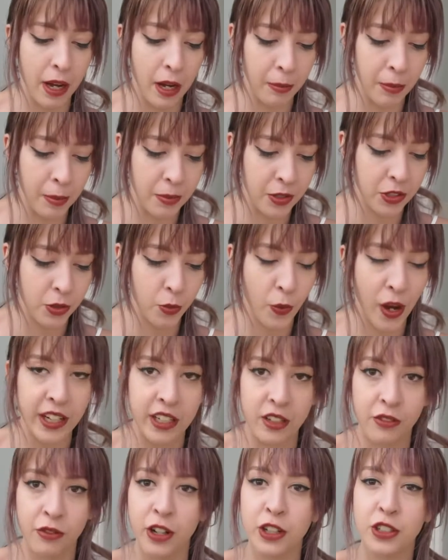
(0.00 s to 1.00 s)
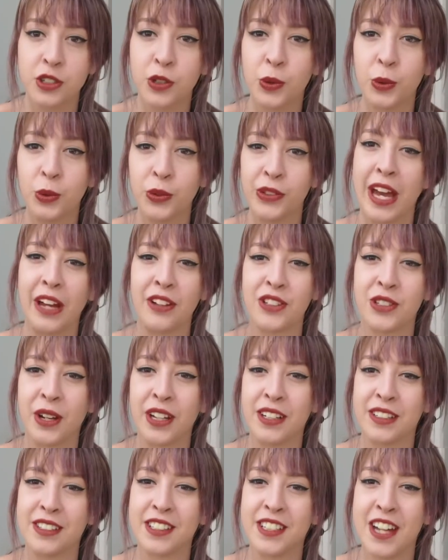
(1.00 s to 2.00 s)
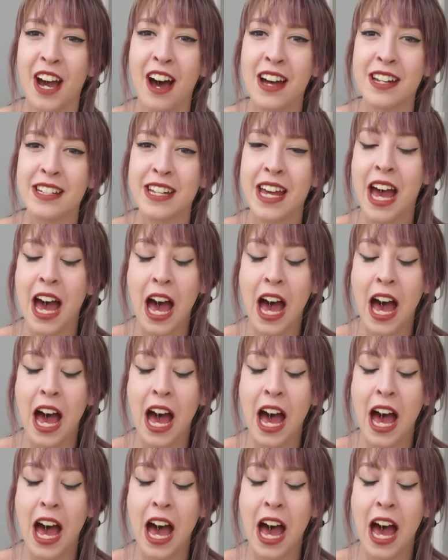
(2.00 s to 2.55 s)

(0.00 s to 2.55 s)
I'm just waiting for it to cool down so I can start.